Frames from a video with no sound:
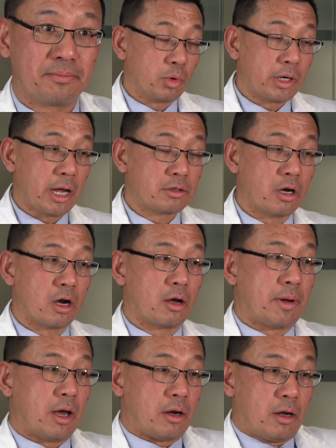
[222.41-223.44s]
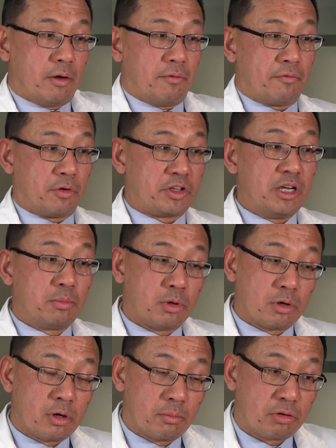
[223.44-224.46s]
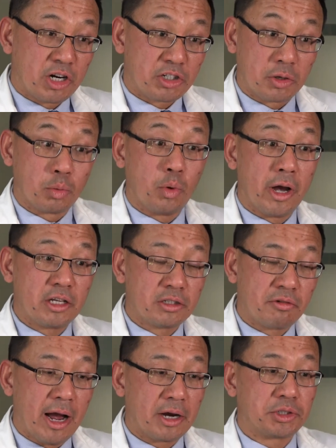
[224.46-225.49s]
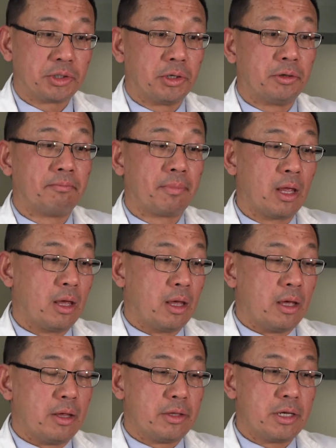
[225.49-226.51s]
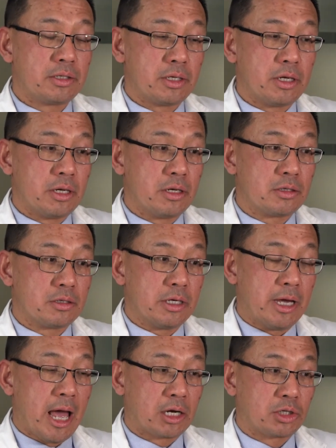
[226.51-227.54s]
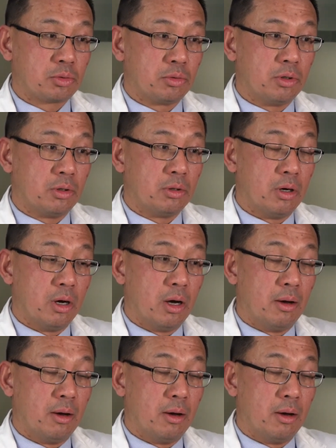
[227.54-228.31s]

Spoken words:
When I talk about a vertebral compression wedge fracture, this is the actual